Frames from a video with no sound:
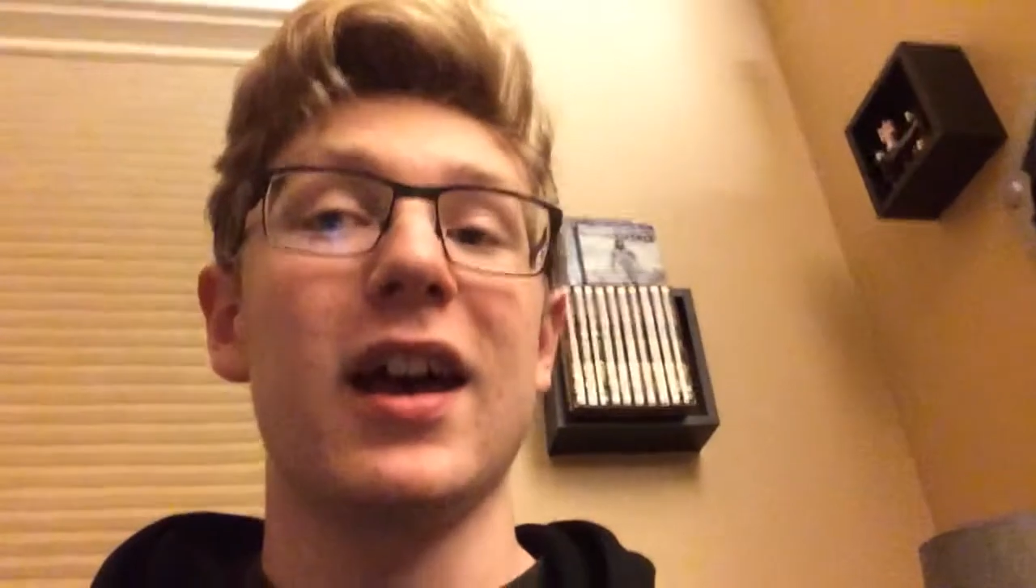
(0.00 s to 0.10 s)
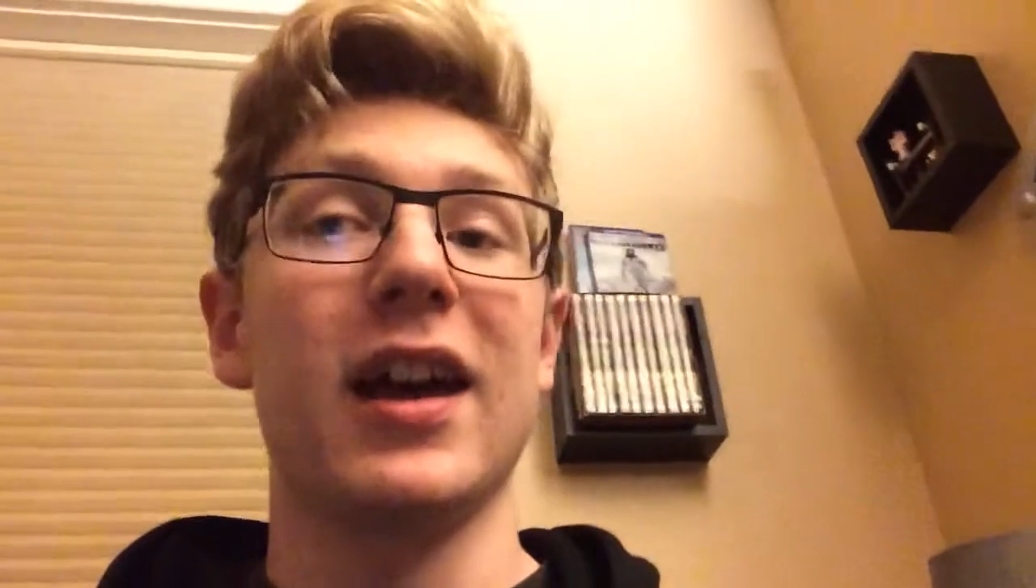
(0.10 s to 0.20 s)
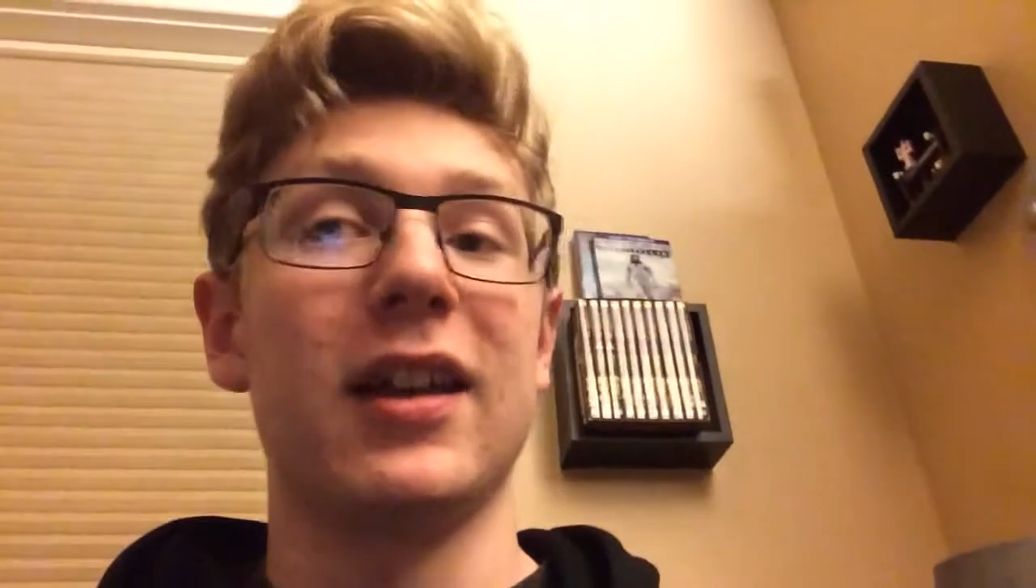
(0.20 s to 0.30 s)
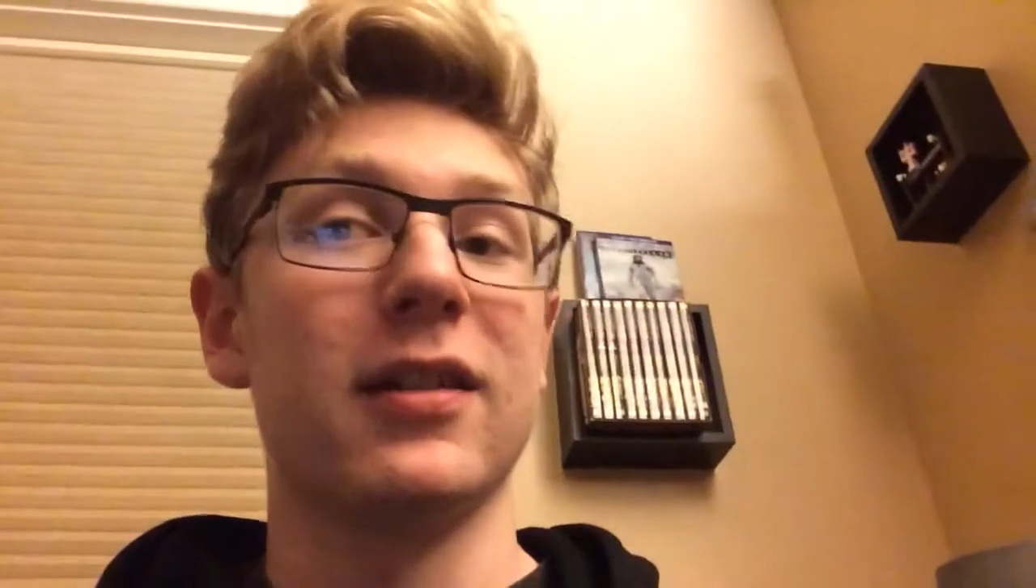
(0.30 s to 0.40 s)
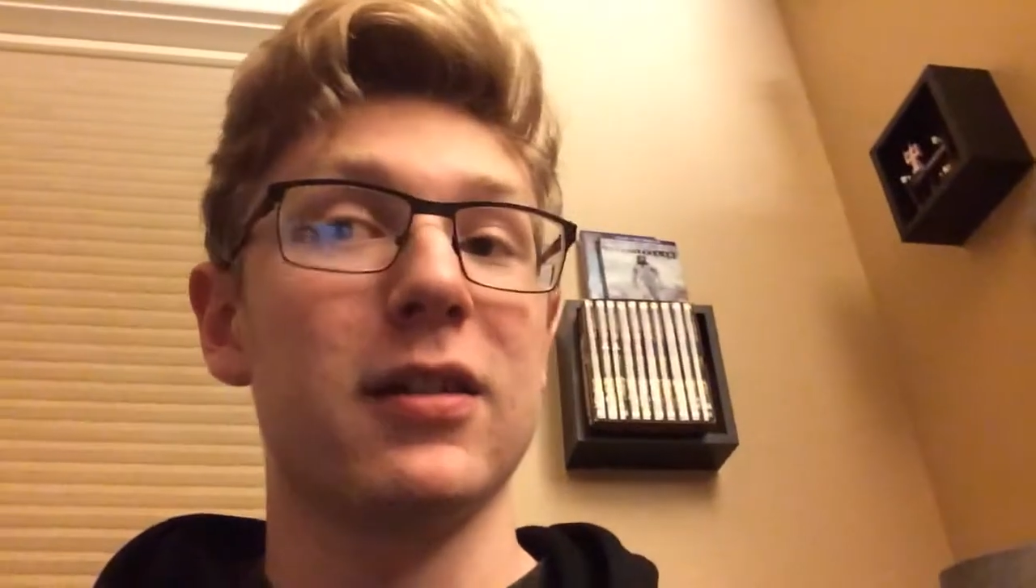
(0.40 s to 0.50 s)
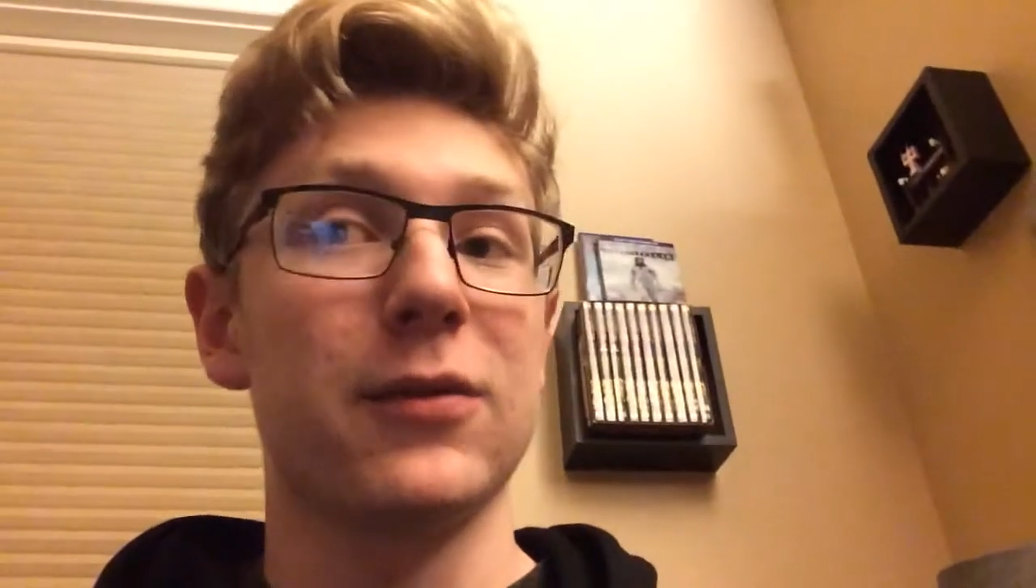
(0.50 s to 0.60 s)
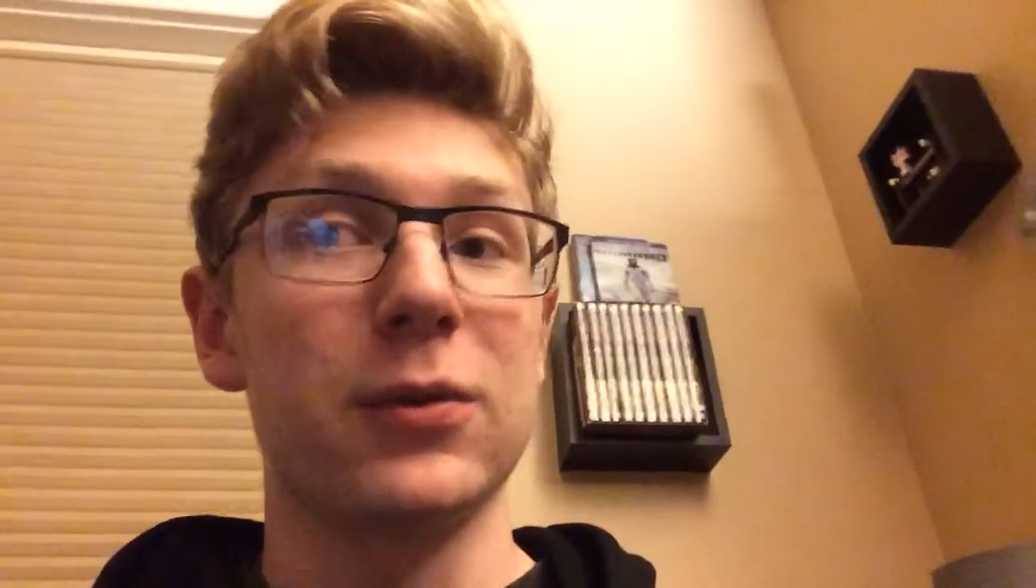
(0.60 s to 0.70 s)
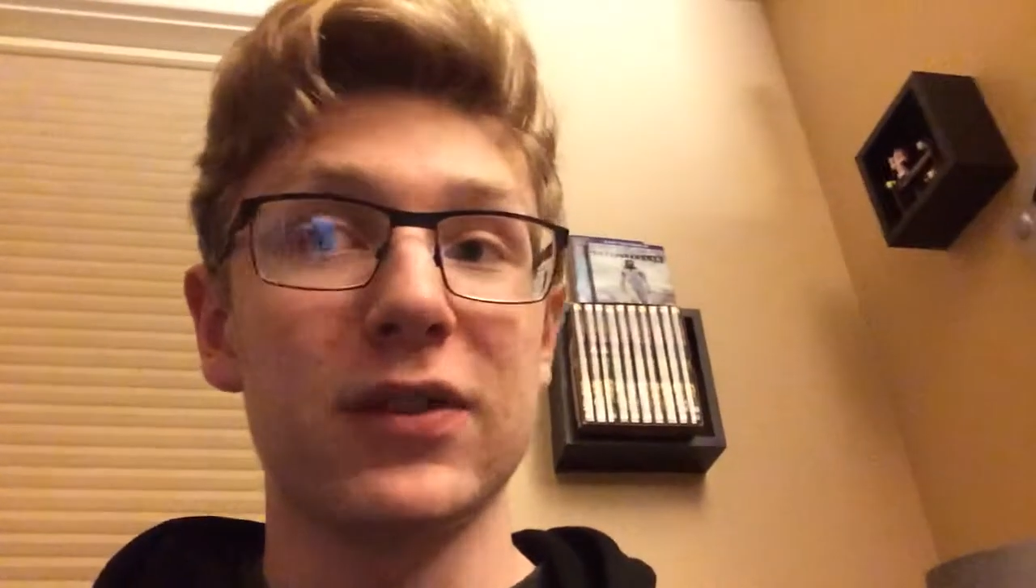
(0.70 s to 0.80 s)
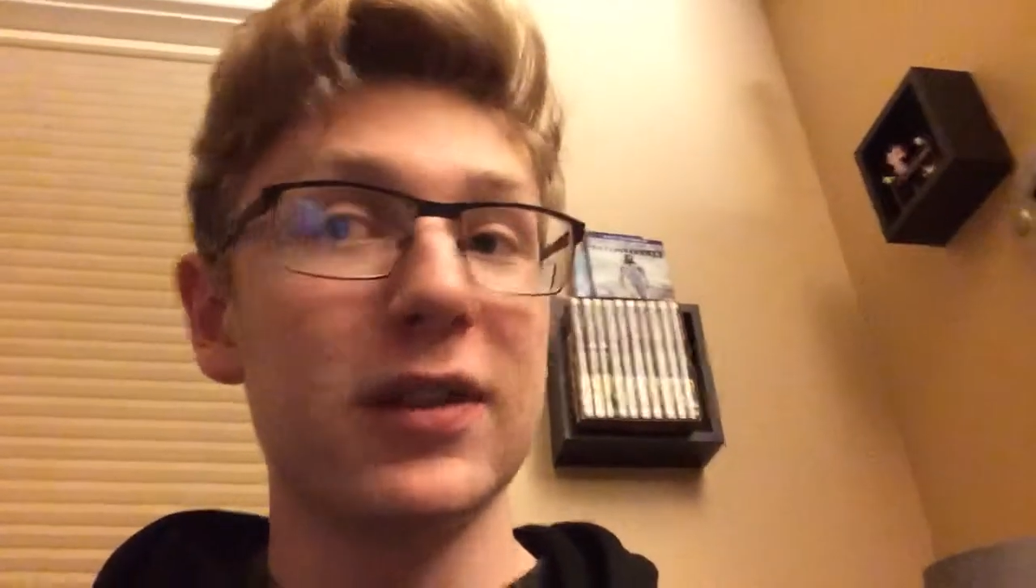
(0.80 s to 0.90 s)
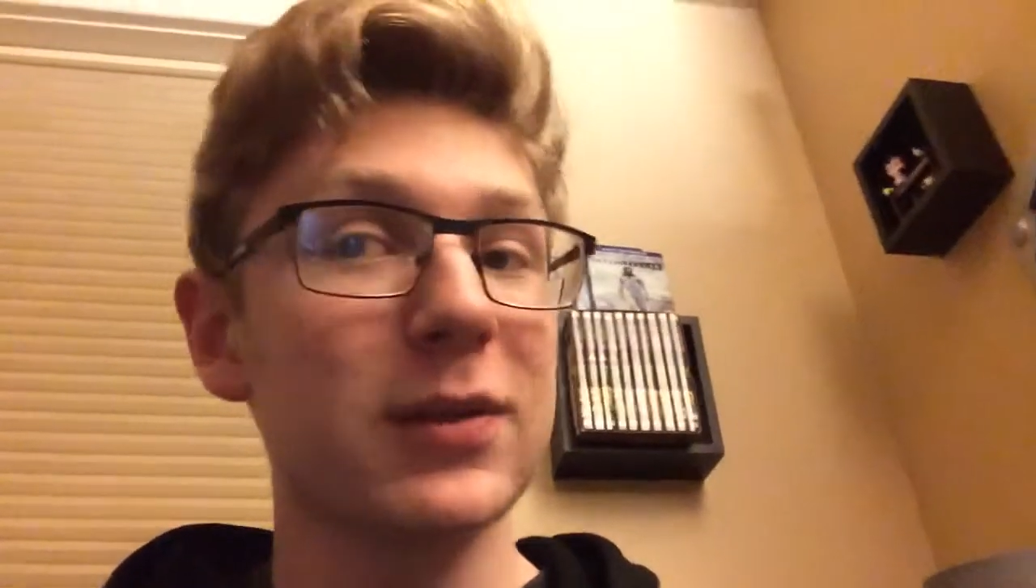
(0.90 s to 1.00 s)
And if
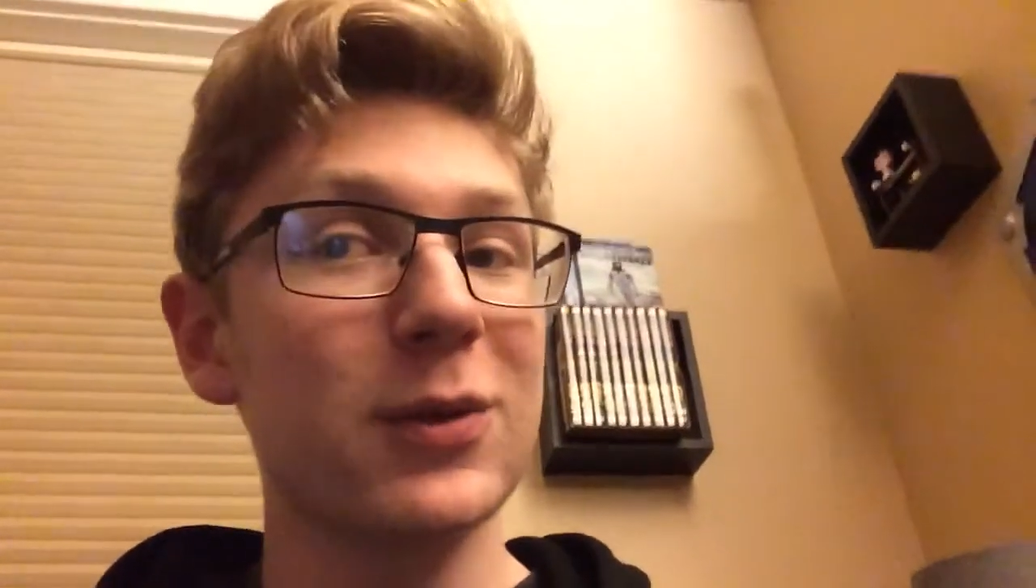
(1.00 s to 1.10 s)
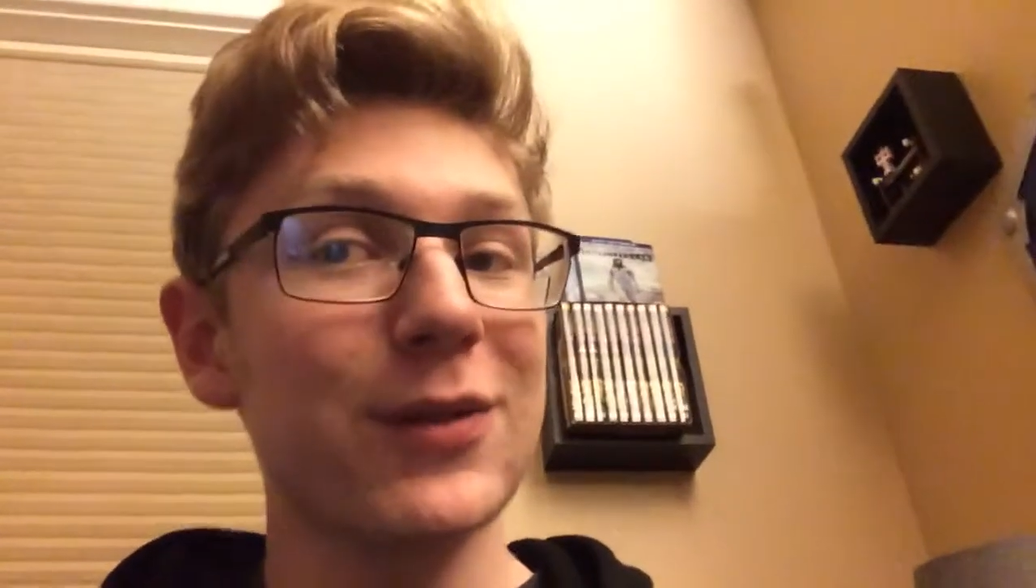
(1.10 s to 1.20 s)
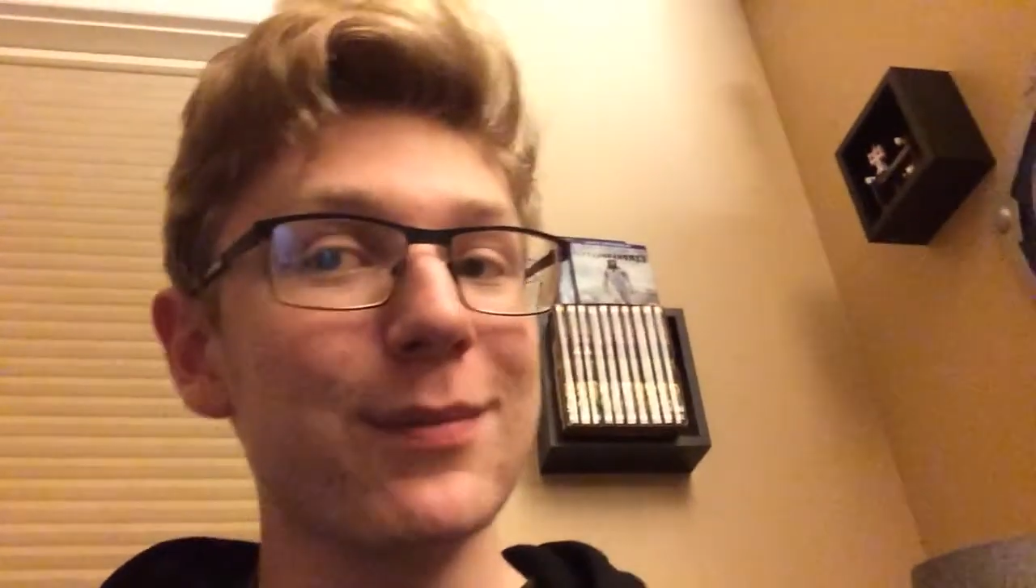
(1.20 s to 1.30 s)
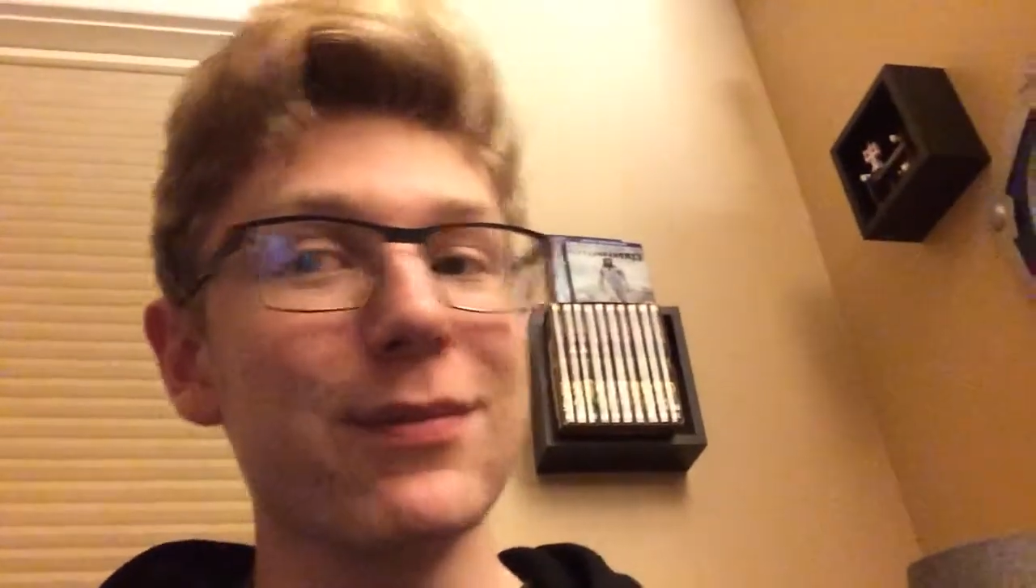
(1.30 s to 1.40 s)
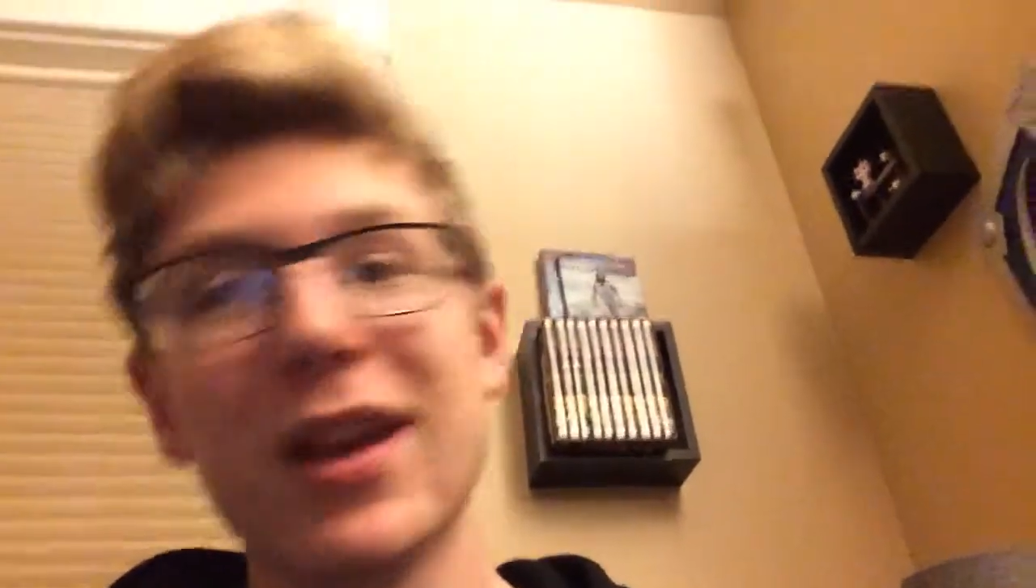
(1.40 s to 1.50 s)
you've seen this movie,